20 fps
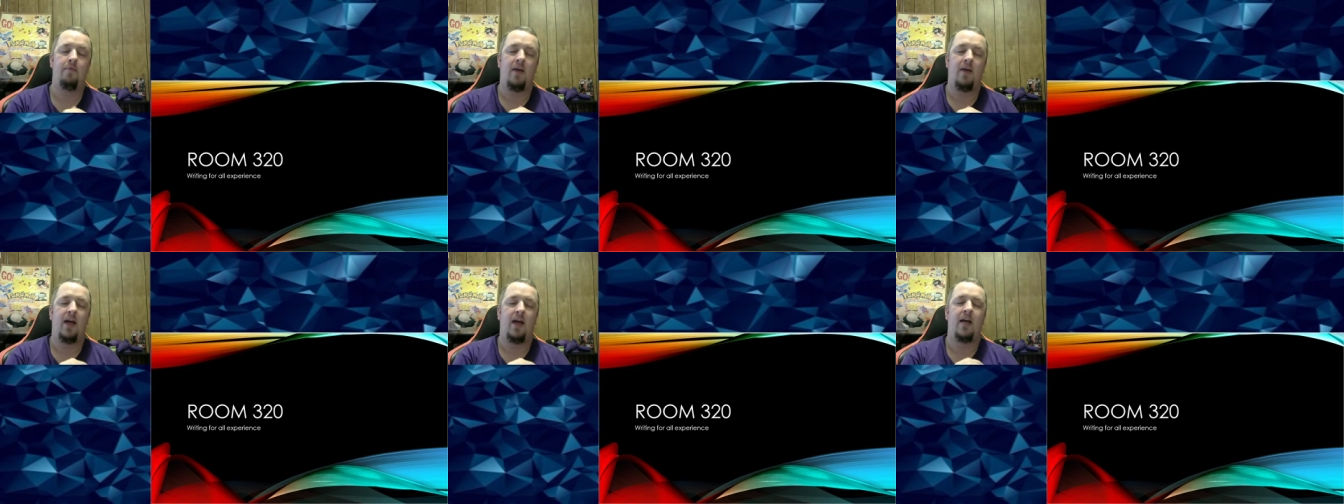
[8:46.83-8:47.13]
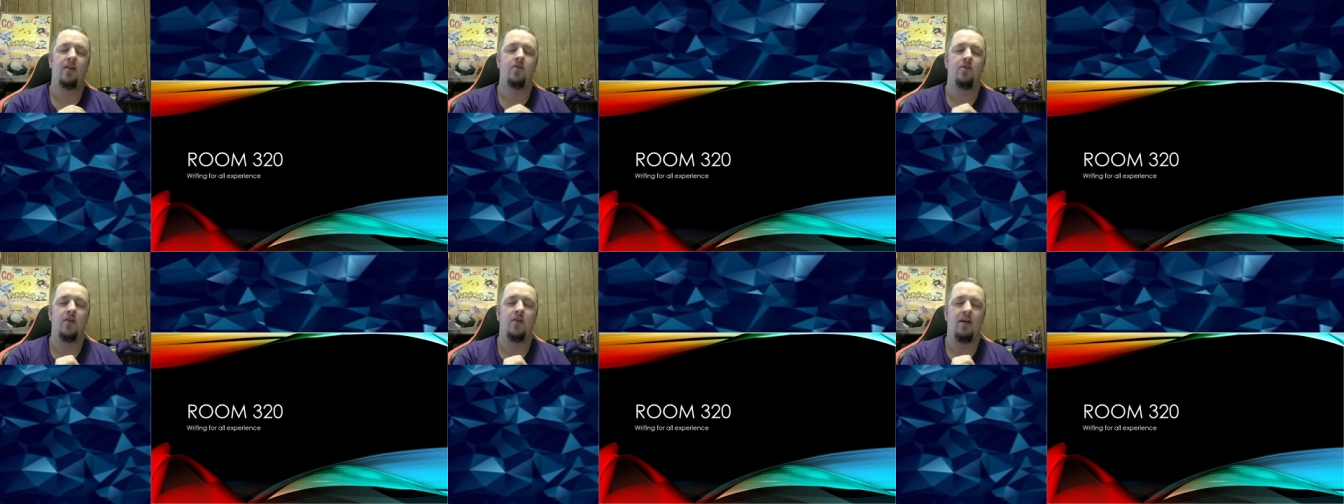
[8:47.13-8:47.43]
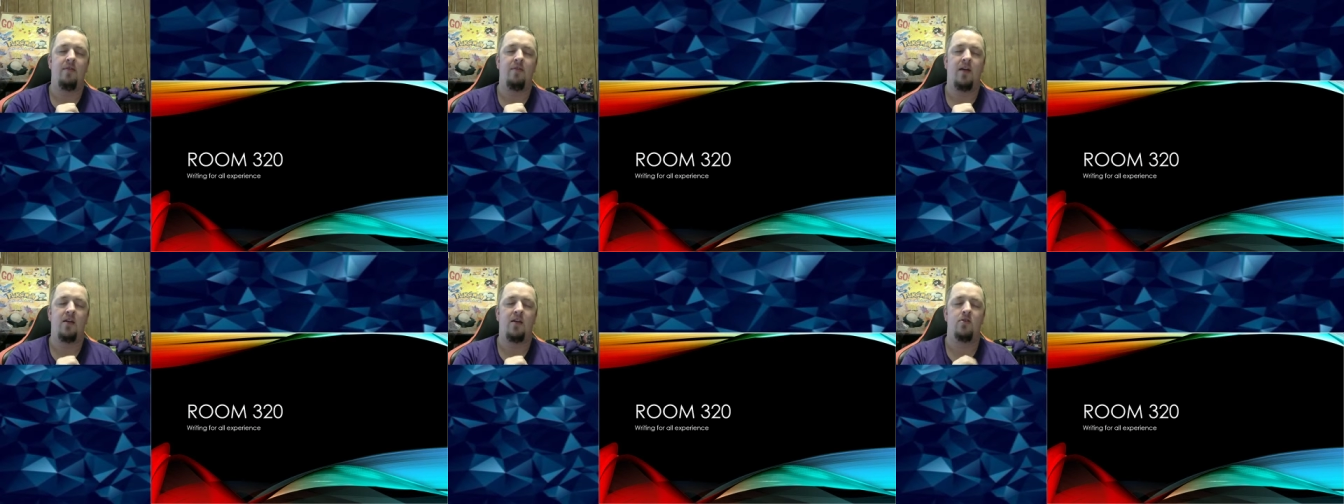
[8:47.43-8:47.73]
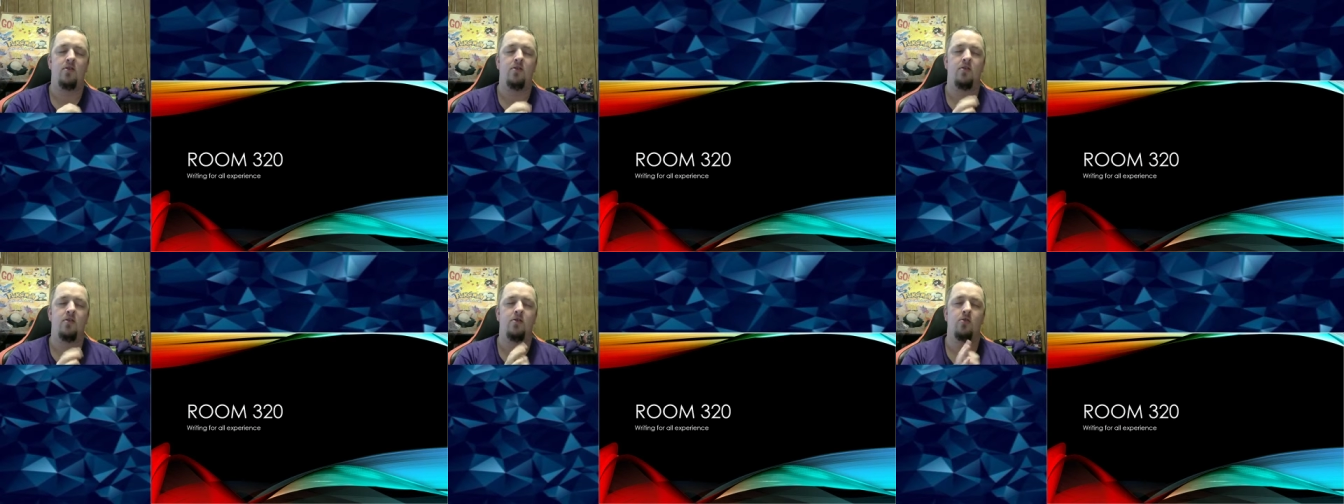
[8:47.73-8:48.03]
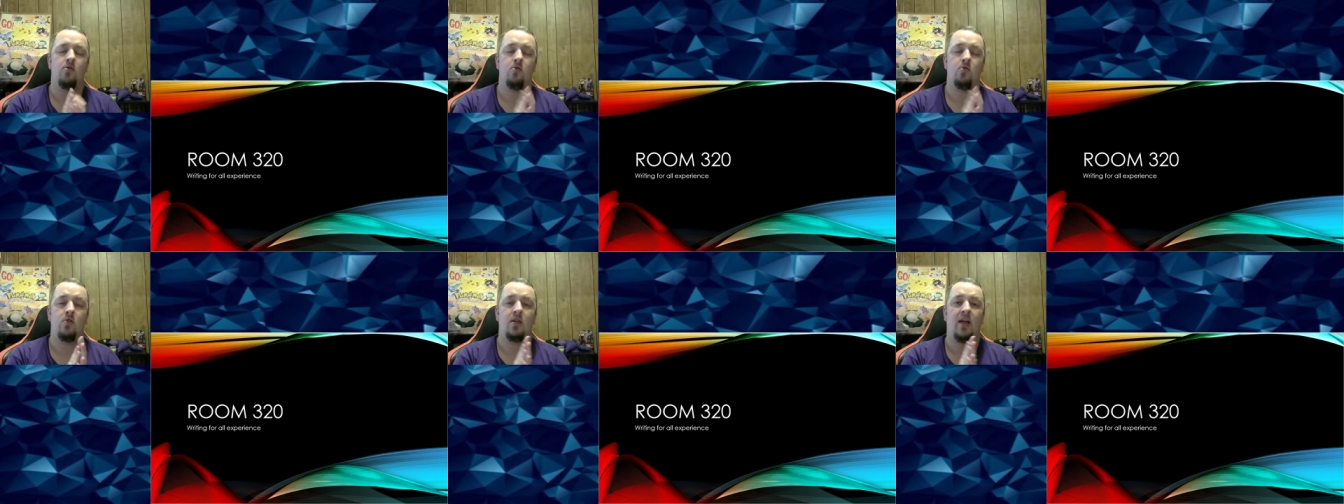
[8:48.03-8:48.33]
answer them as
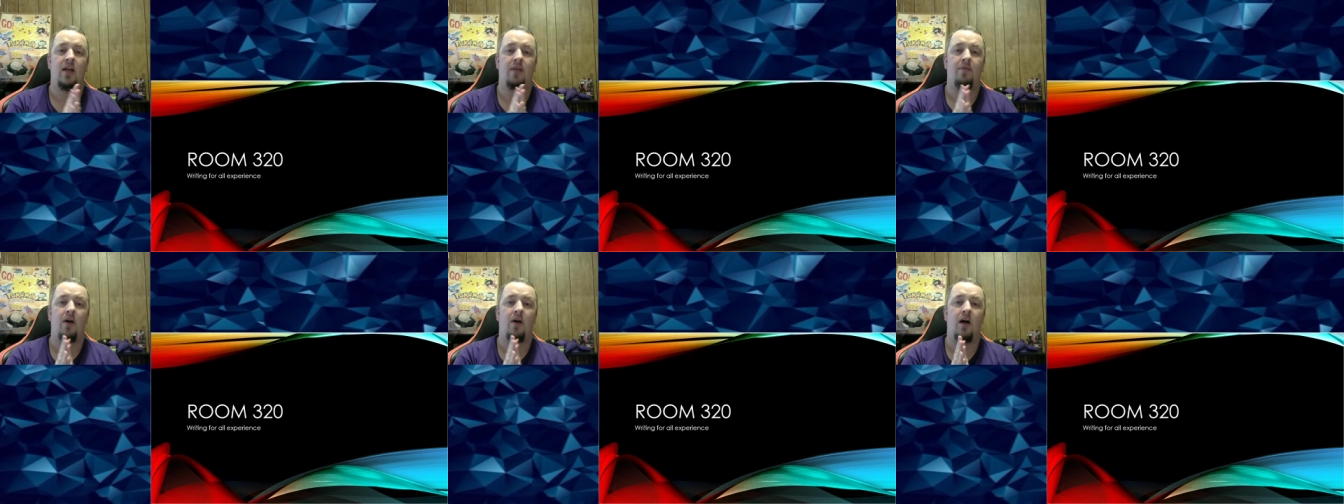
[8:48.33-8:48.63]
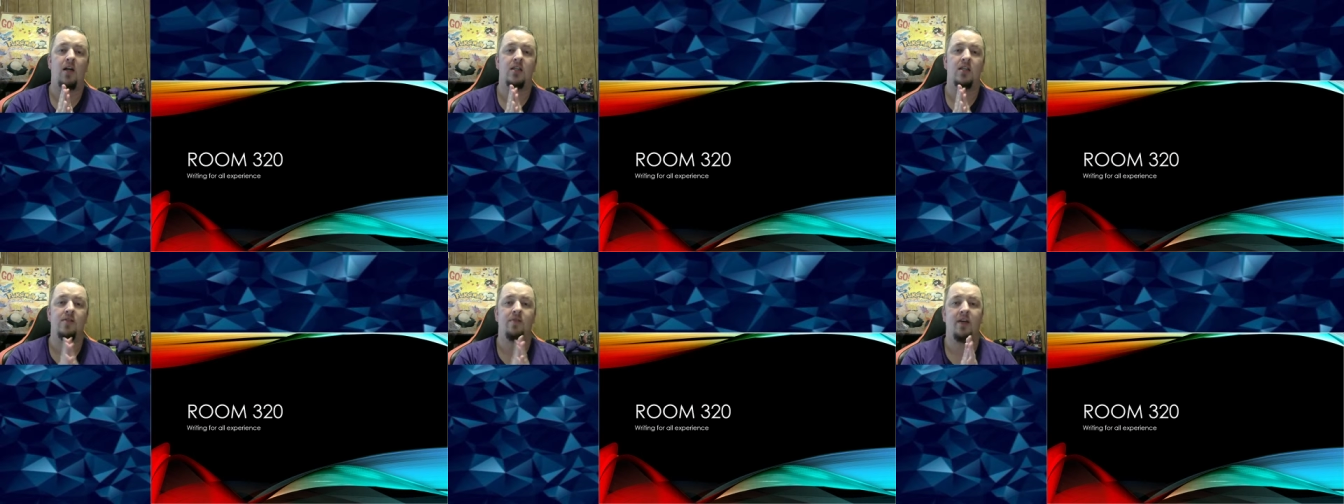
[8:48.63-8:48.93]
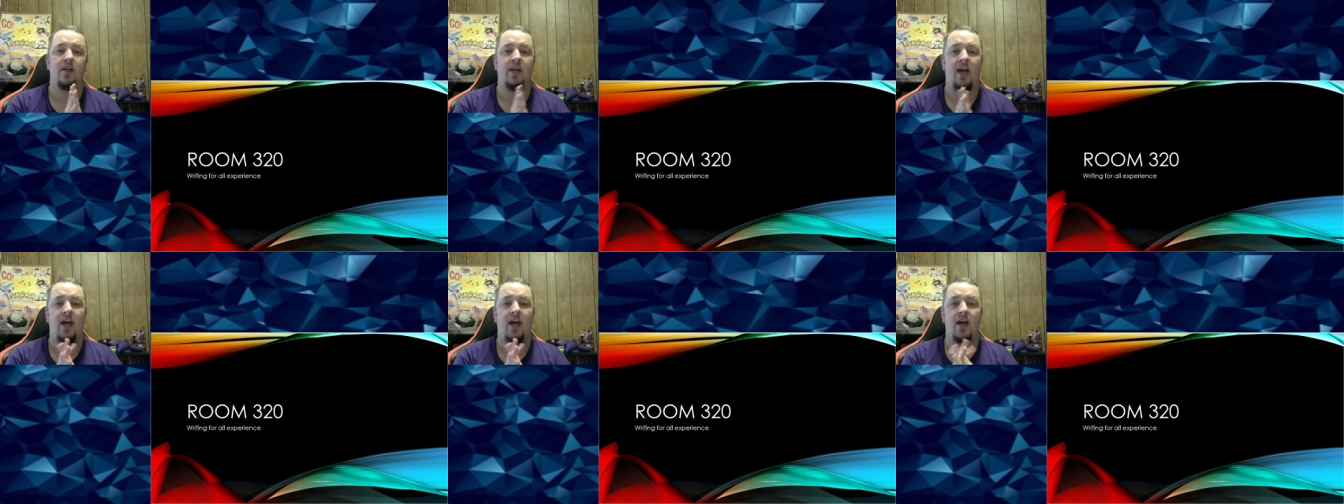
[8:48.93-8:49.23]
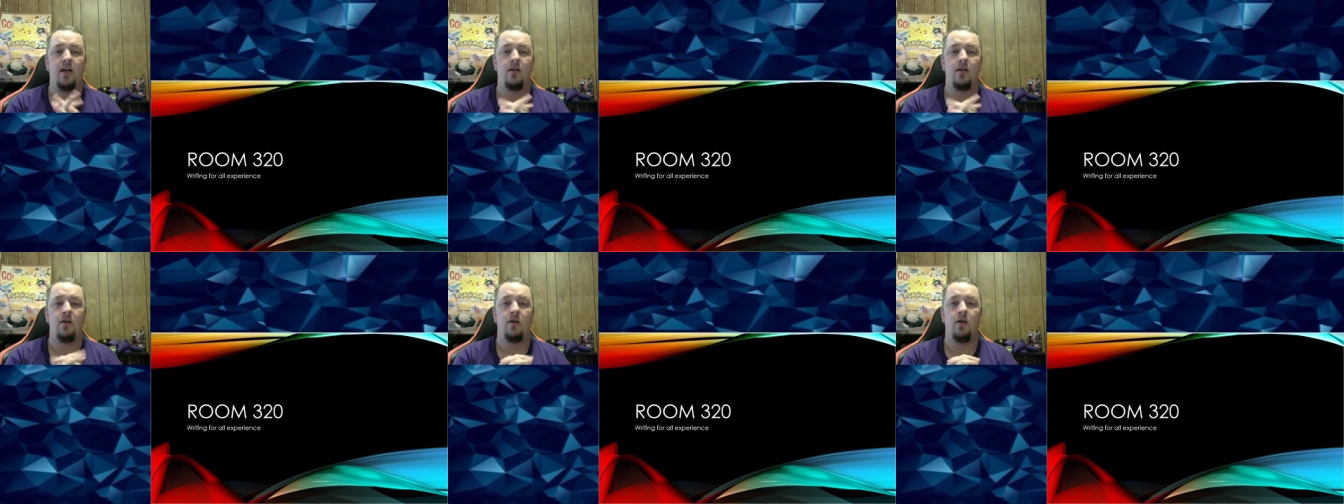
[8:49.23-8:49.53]
soon as I possibly can.